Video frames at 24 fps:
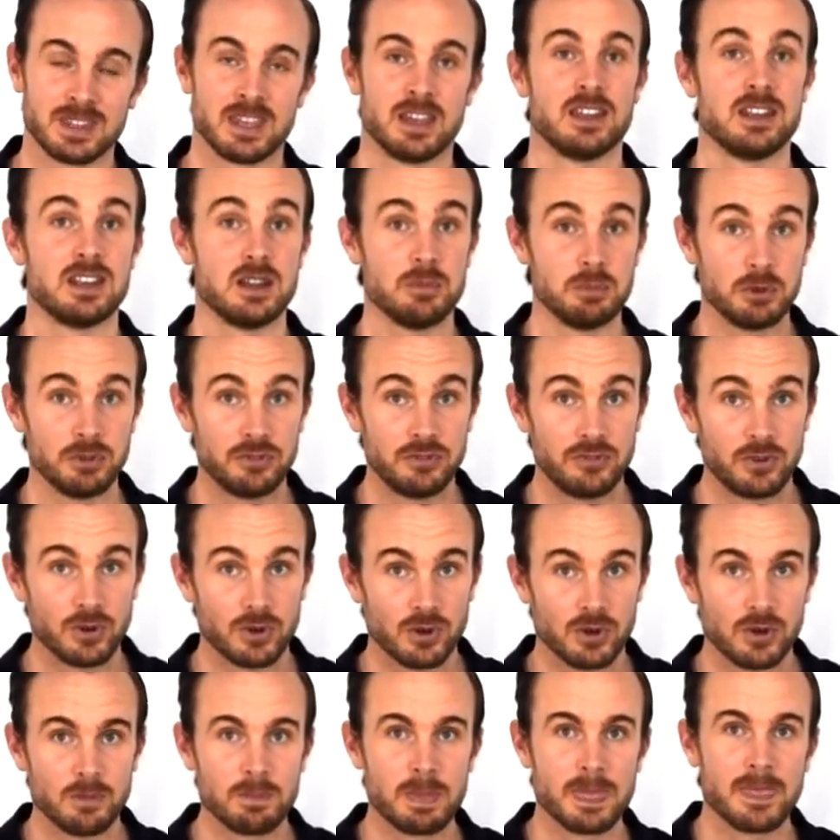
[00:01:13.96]
Number
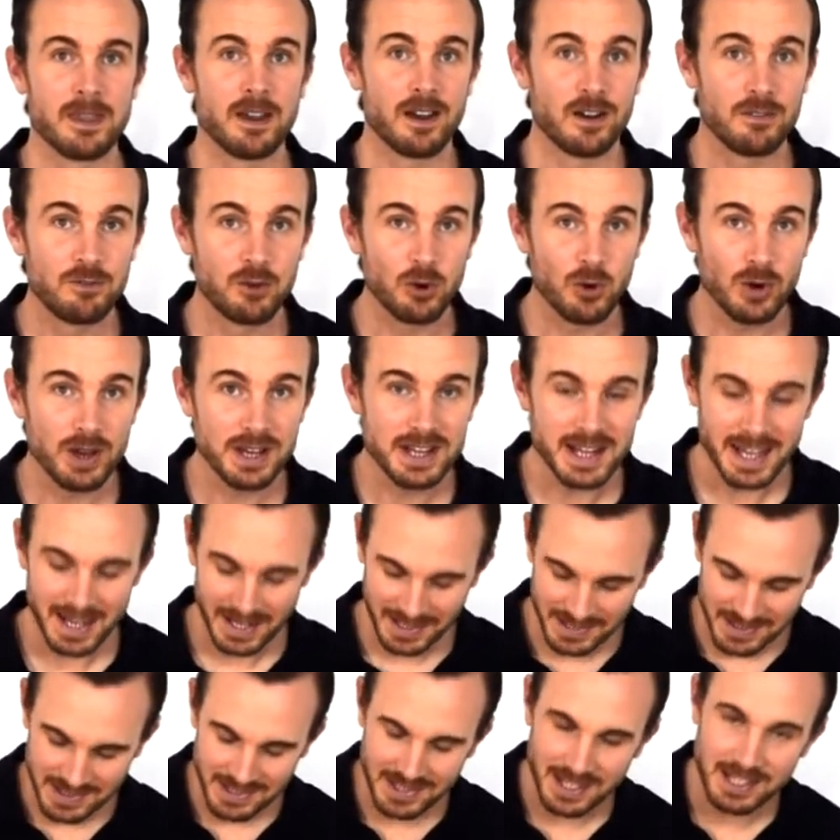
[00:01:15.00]
4, avoid
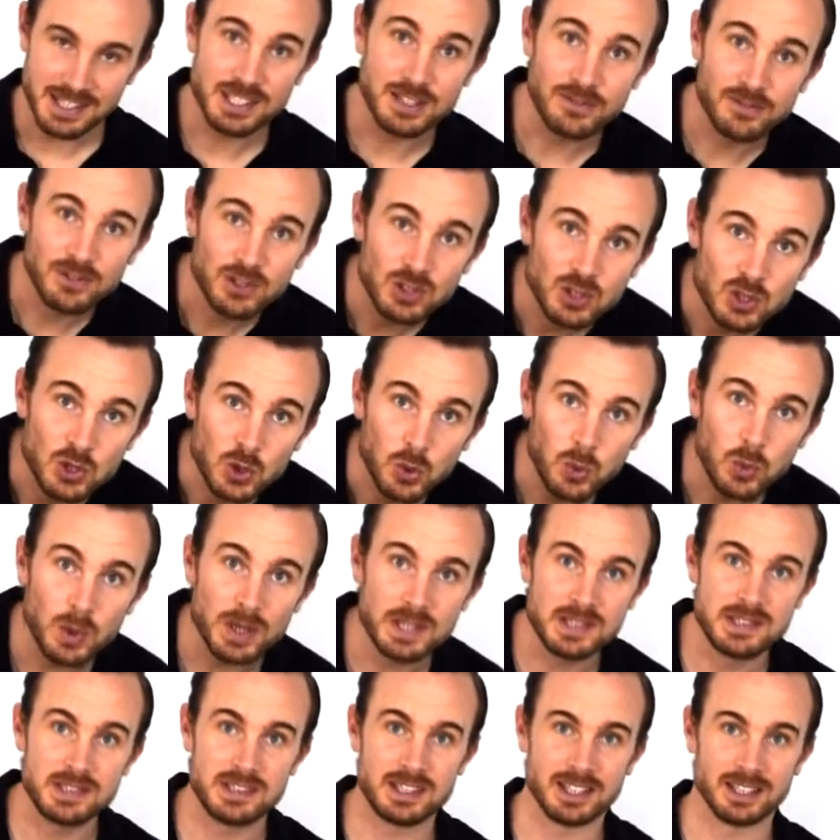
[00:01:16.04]
excessive
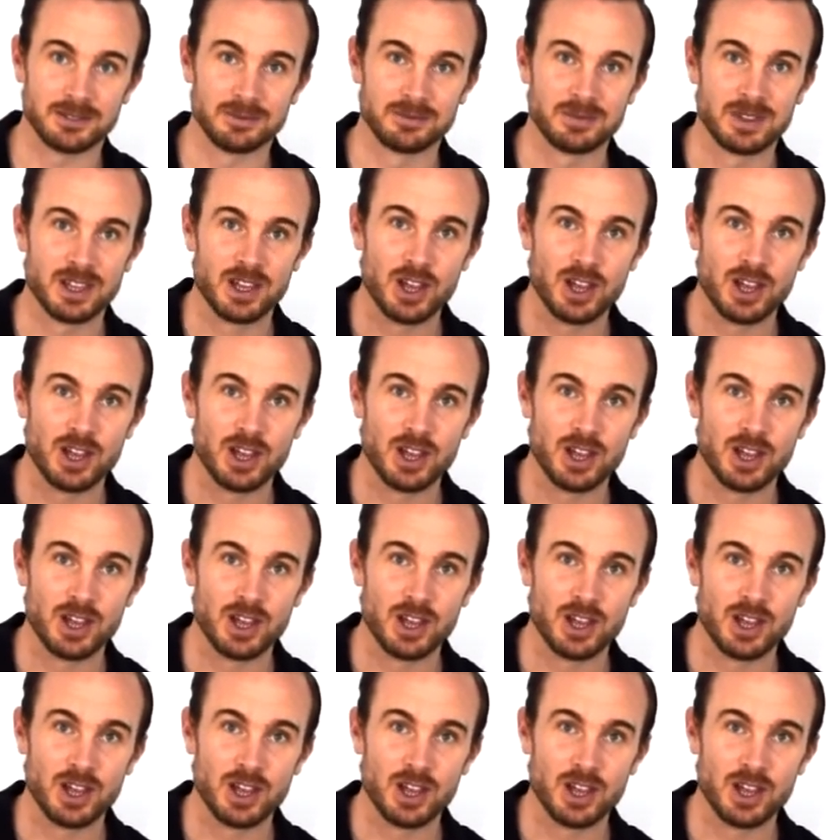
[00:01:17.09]
twisting.